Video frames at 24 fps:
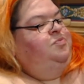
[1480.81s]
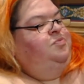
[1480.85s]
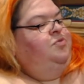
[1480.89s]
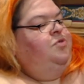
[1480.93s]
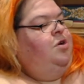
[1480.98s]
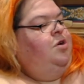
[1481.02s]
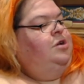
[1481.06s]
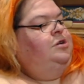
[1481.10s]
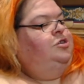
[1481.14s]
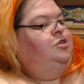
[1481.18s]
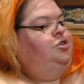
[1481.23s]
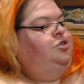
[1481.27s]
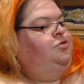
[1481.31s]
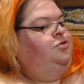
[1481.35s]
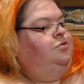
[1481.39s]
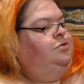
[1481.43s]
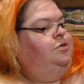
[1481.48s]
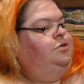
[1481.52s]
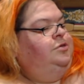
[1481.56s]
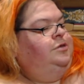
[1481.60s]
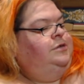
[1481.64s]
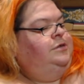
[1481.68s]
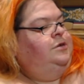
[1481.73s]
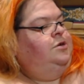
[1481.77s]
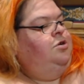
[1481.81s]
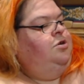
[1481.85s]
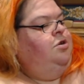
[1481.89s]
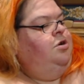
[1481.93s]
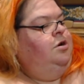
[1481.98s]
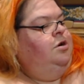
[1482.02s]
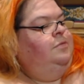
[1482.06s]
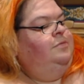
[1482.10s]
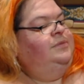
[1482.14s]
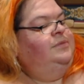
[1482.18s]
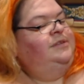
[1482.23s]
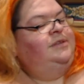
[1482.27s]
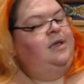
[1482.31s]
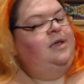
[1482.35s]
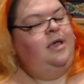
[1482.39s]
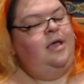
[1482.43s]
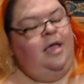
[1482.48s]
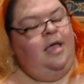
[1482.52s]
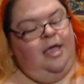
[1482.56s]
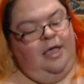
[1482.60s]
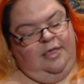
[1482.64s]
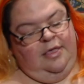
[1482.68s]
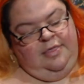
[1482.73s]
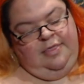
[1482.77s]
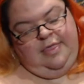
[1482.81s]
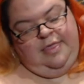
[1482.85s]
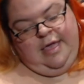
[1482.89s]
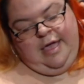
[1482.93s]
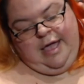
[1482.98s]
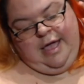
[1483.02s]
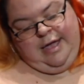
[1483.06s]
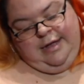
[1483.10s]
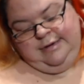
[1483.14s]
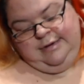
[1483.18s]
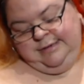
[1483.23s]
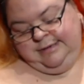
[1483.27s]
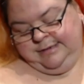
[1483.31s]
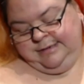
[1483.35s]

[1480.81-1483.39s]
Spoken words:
broad shoulders and arms that